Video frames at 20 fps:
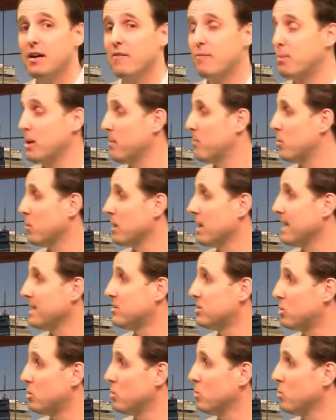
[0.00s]
If people would like
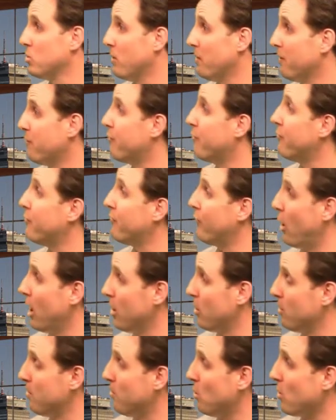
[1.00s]
to
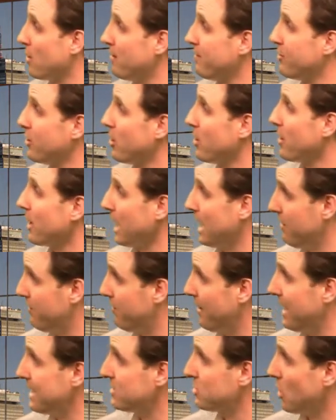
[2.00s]
follow more of your
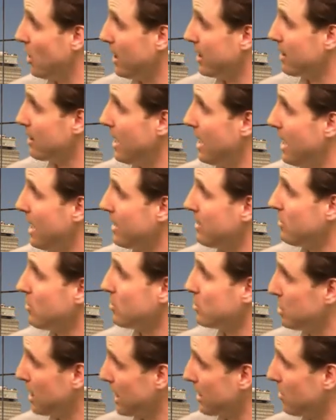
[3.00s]
advice online or
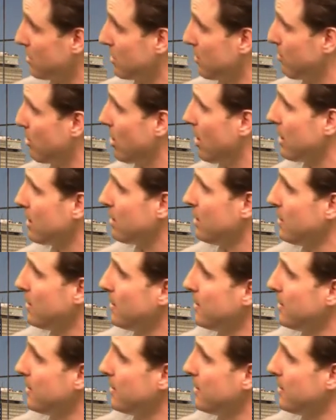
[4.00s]
check out the blog?